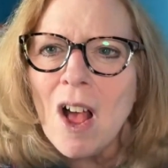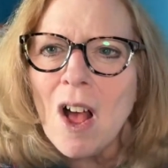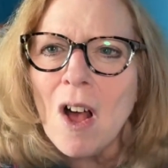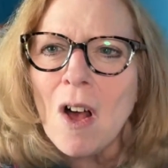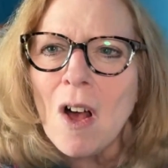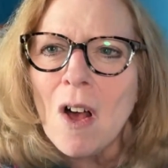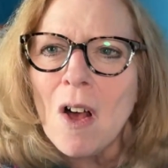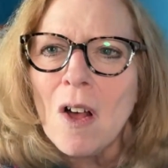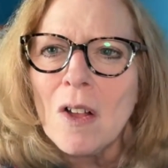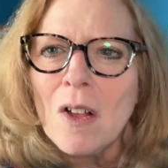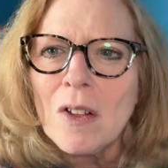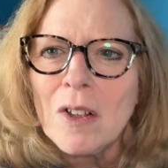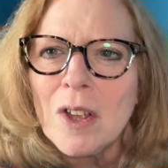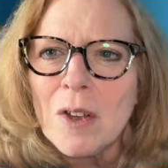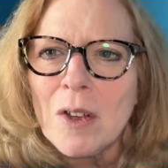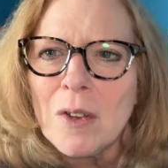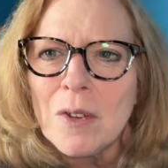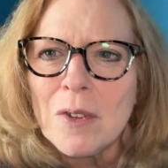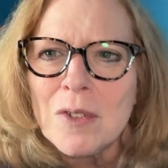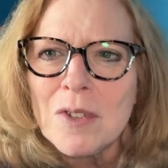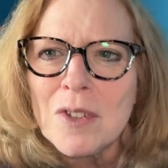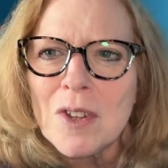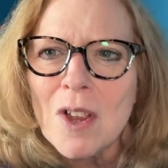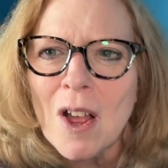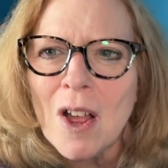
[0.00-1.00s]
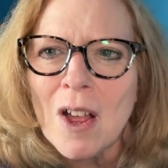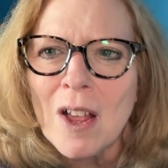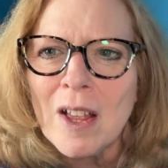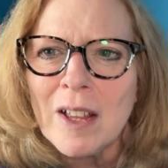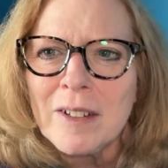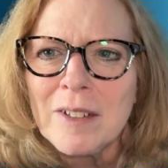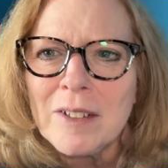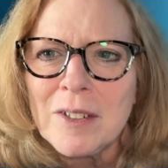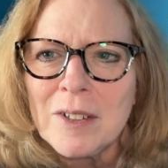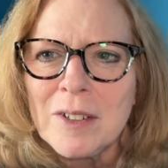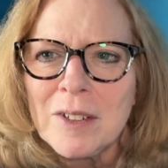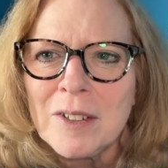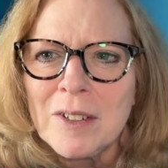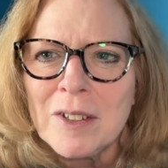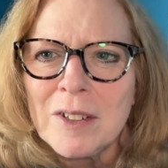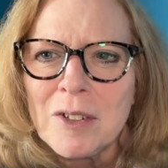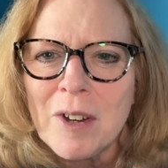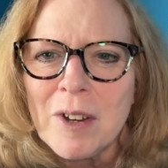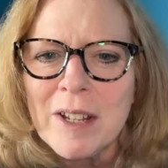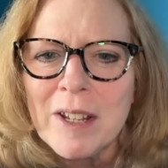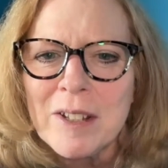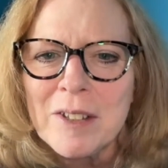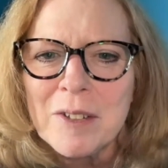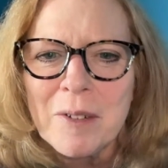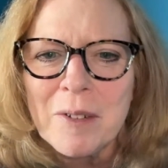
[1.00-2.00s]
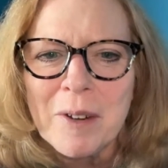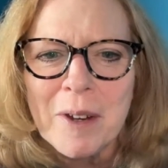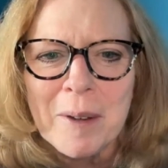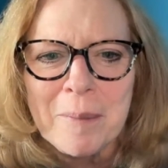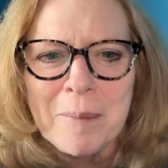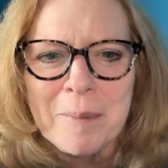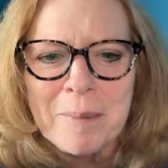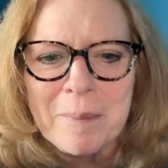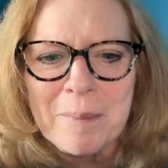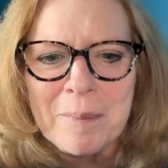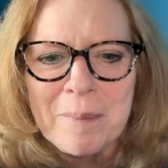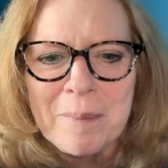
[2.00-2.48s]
All goes on to the transcript.